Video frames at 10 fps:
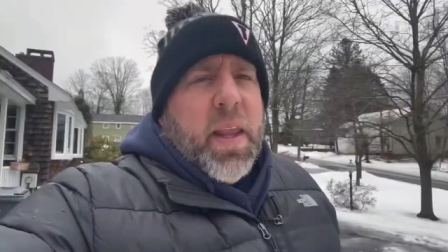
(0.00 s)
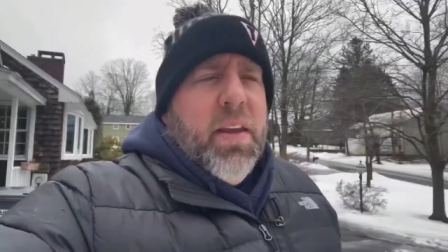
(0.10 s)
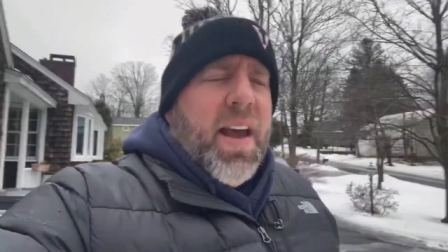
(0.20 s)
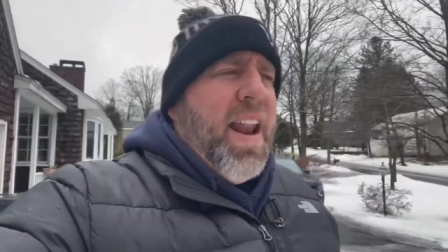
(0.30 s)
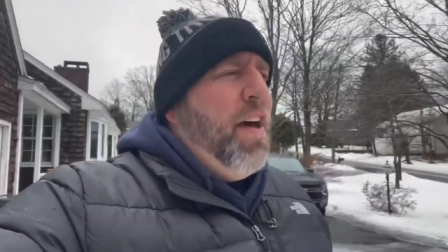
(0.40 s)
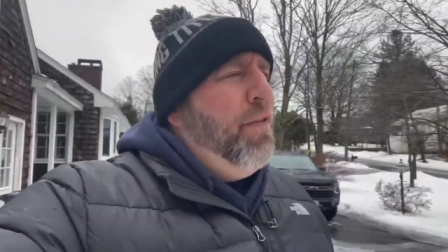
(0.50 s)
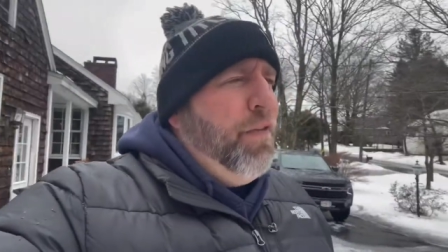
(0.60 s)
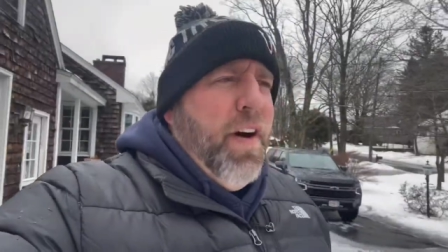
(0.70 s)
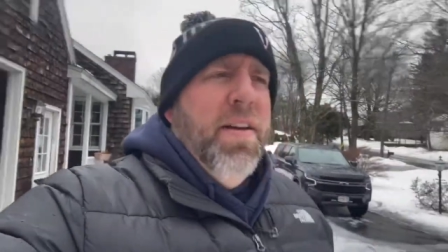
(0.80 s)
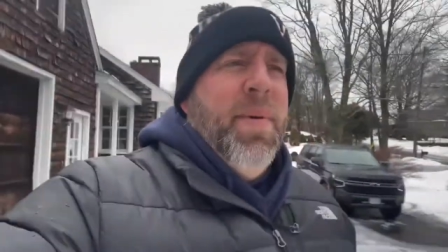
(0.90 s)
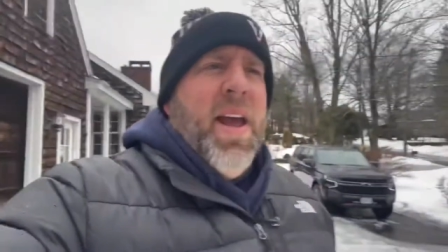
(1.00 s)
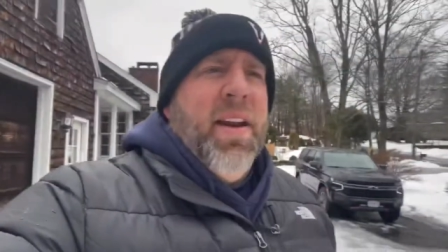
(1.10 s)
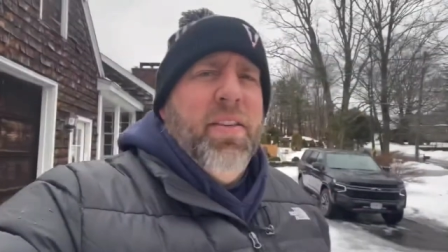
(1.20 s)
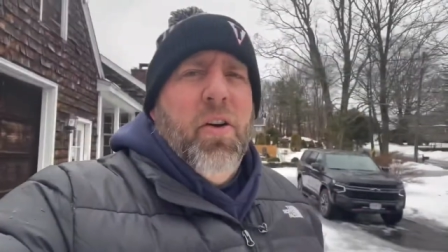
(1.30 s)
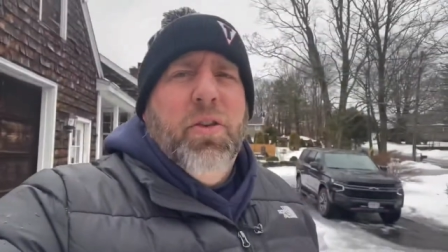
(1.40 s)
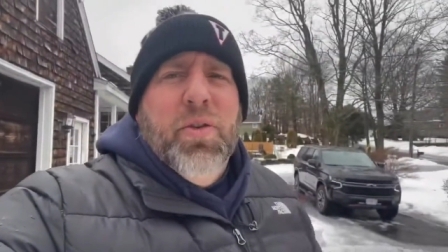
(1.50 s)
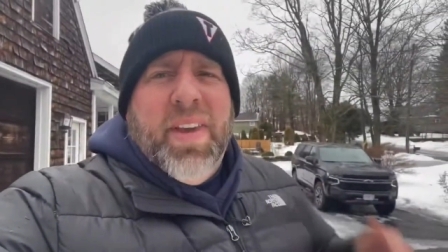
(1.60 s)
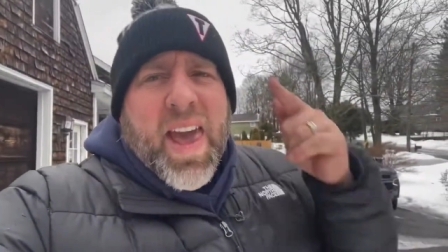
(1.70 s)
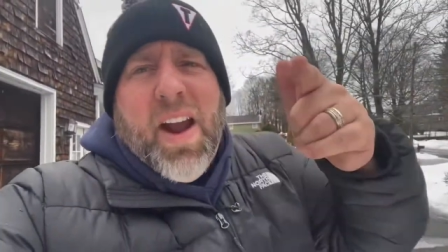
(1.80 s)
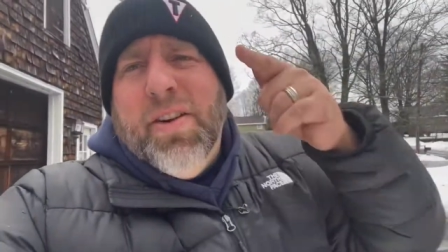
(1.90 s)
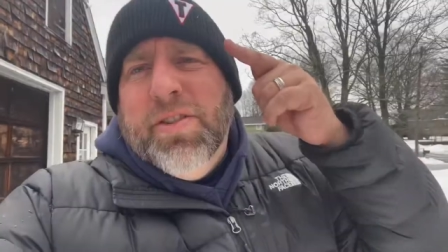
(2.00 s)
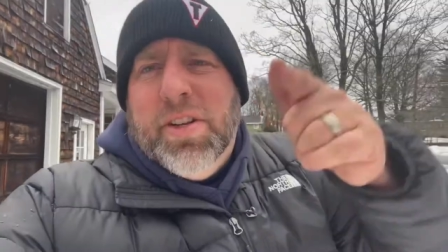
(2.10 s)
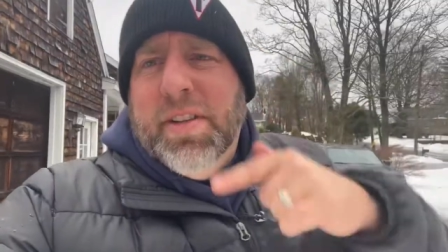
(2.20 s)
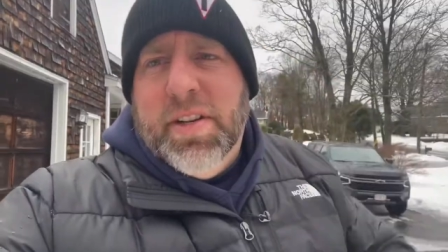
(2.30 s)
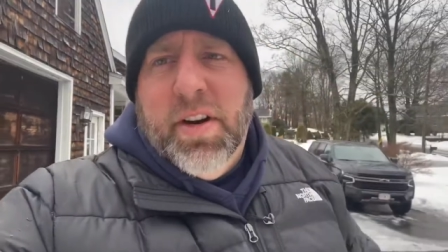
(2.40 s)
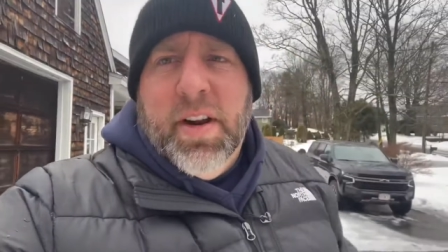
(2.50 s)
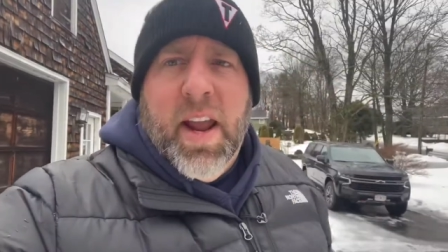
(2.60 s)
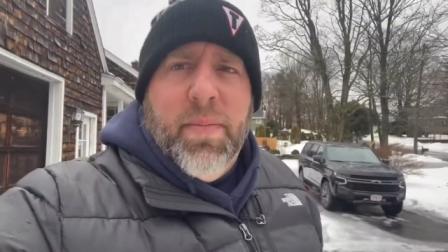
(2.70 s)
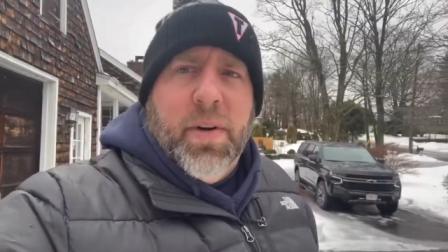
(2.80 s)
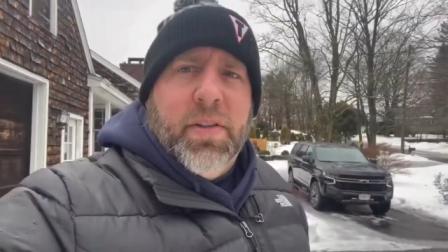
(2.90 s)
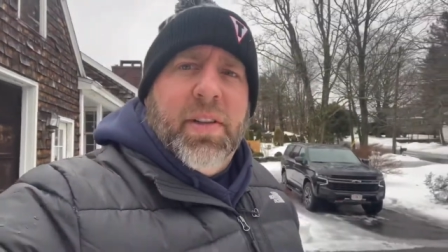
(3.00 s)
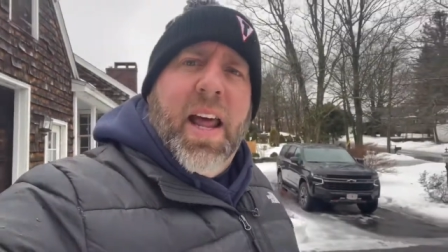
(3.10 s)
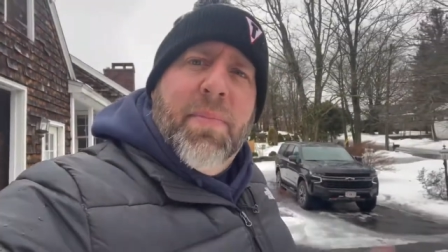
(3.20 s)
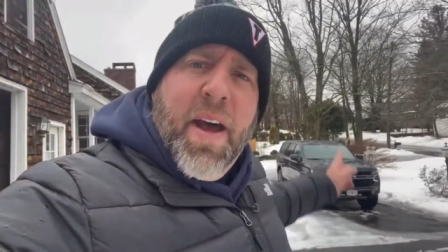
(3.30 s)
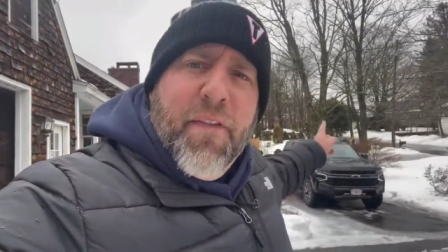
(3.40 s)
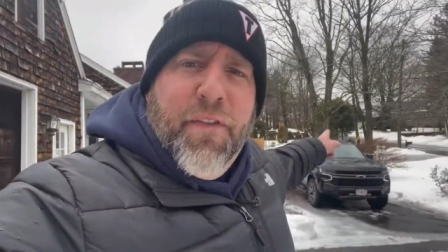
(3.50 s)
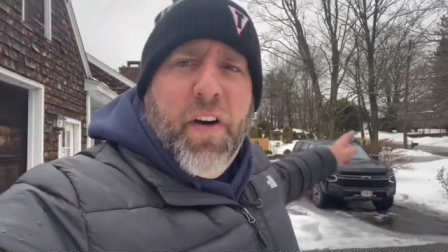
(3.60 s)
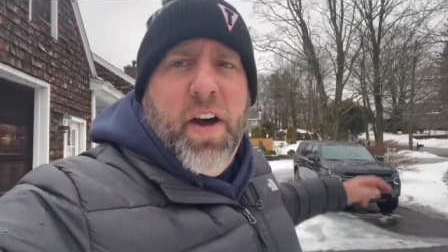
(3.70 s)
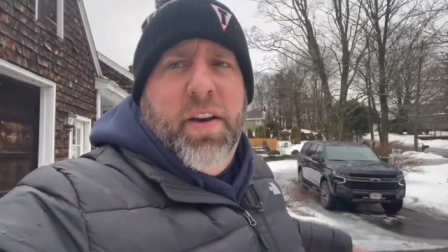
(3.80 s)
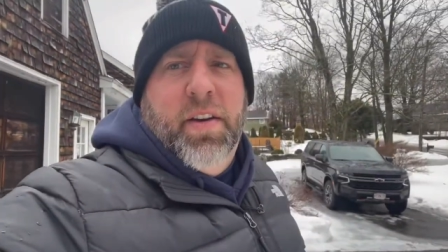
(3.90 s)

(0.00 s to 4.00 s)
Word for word: You gotta have fun, man. Don't do Karen shit to your neighbors. Let them have fun.